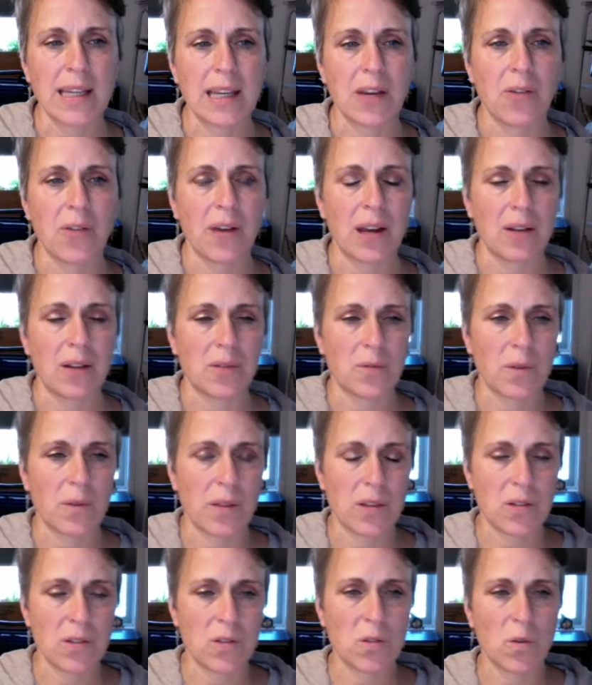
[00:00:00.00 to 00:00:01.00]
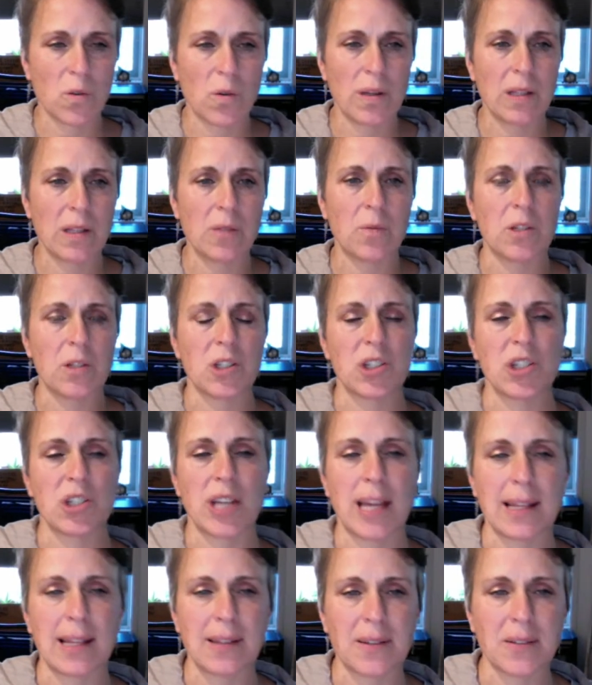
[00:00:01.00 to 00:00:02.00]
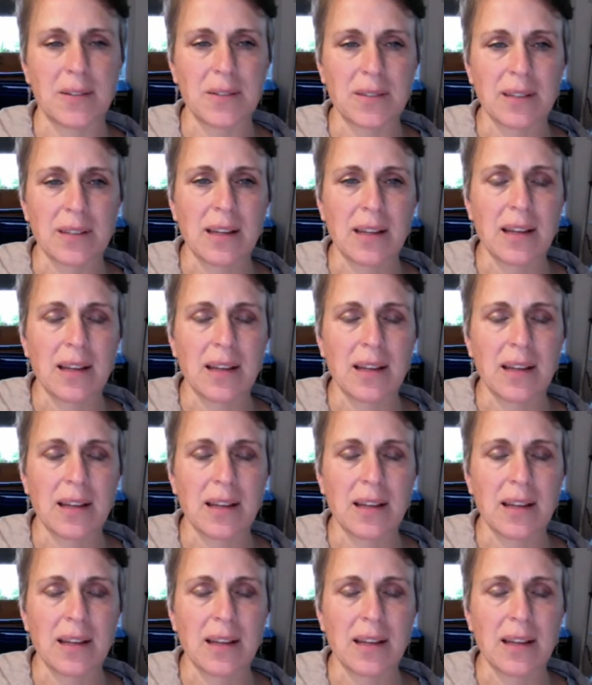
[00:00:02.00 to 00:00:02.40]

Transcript: ground where the soil was shallow.